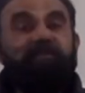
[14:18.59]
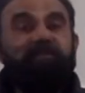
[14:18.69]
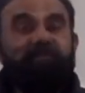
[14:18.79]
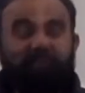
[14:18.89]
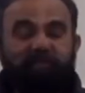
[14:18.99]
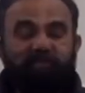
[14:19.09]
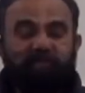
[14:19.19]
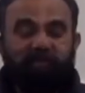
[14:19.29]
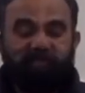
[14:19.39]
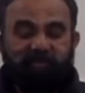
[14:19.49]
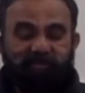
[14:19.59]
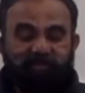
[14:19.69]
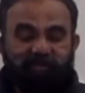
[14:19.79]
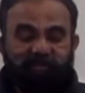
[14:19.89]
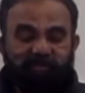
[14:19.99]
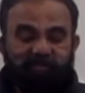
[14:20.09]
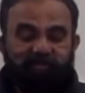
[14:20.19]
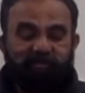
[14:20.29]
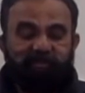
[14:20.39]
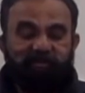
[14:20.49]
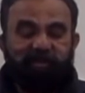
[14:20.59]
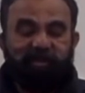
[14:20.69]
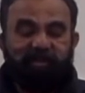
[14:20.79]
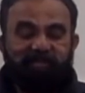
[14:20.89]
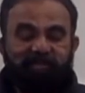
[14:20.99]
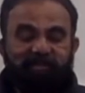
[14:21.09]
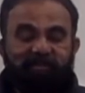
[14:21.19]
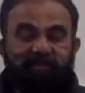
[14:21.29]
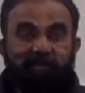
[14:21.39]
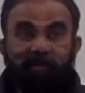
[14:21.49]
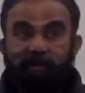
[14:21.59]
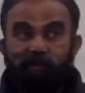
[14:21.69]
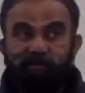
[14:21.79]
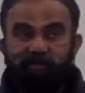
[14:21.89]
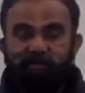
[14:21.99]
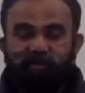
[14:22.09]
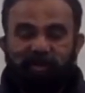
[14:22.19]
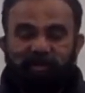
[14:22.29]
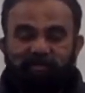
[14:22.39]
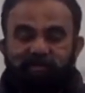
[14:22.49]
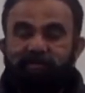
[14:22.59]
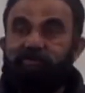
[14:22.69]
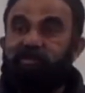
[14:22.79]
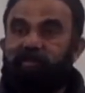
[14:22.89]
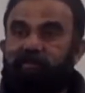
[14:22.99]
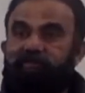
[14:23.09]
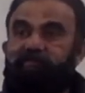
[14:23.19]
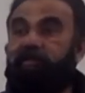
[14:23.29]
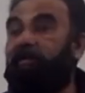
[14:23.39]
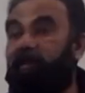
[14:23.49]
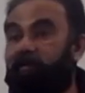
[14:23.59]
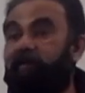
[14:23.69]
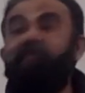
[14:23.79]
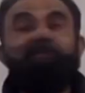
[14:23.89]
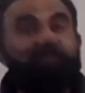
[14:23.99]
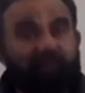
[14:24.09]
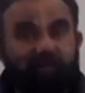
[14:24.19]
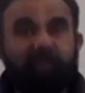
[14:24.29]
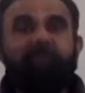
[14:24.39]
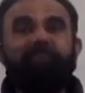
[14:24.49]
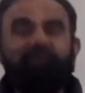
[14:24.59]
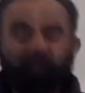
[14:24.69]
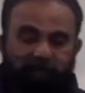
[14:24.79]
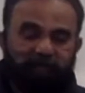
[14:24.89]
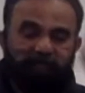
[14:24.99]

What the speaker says: This is one of the other. Elastic, which is more elastic, steel. Rubber is not. Okay.